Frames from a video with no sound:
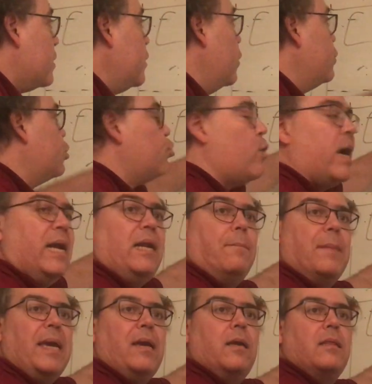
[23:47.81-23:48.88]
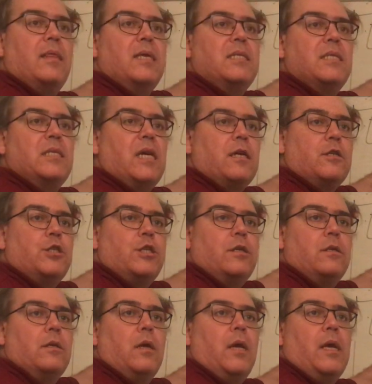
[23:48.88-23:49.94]
So try to make this
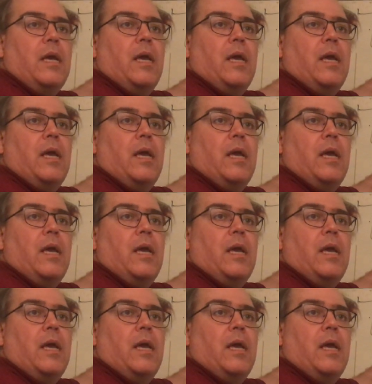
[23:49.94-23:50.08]
section